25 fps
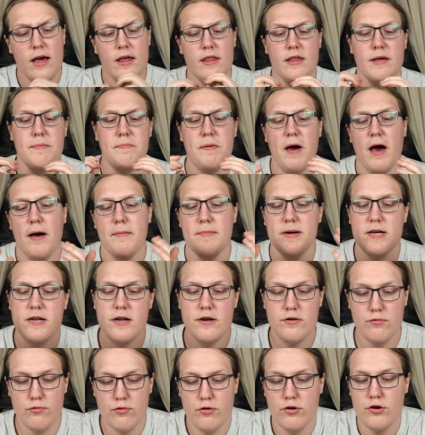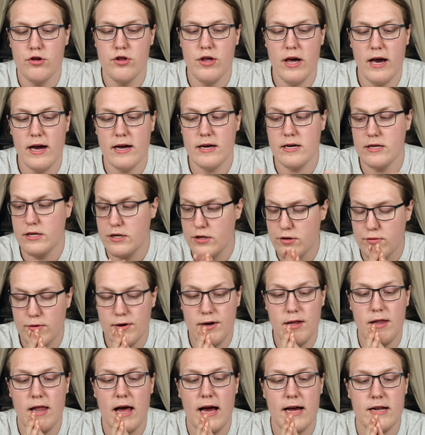The Batman and Rorschach
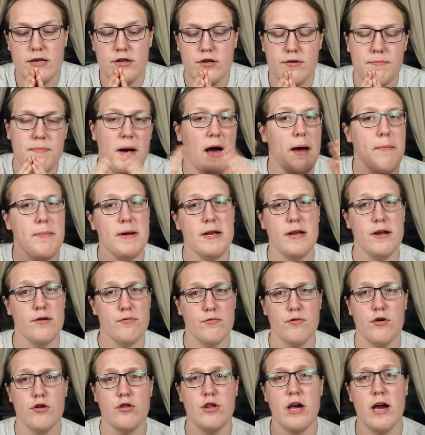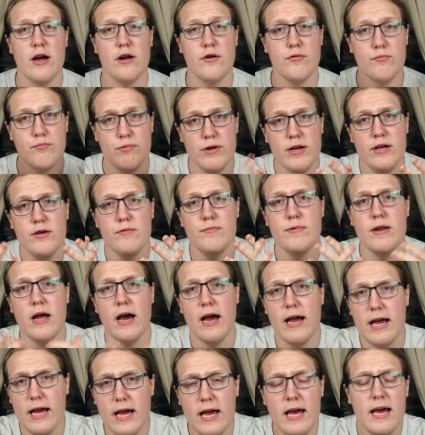storyline. So Batman and Rorschach
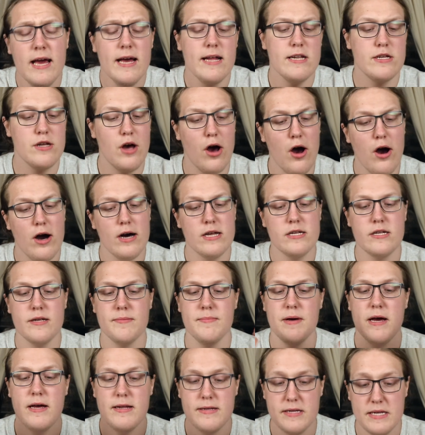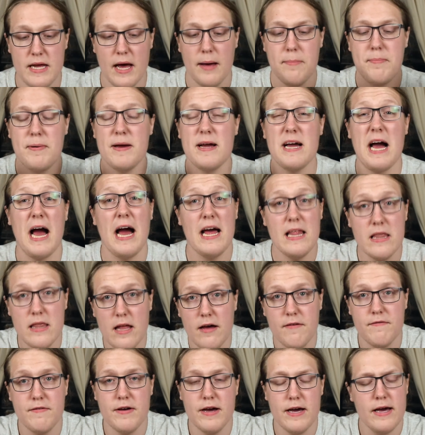reunite. It's awesome, it's epic, I
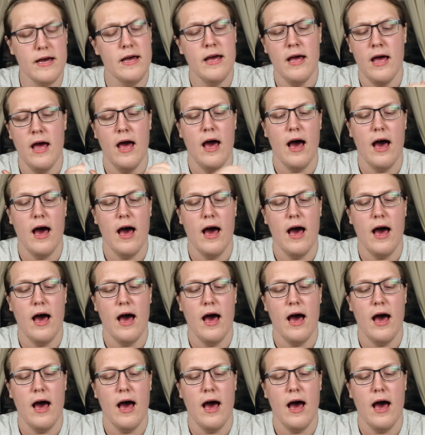love it.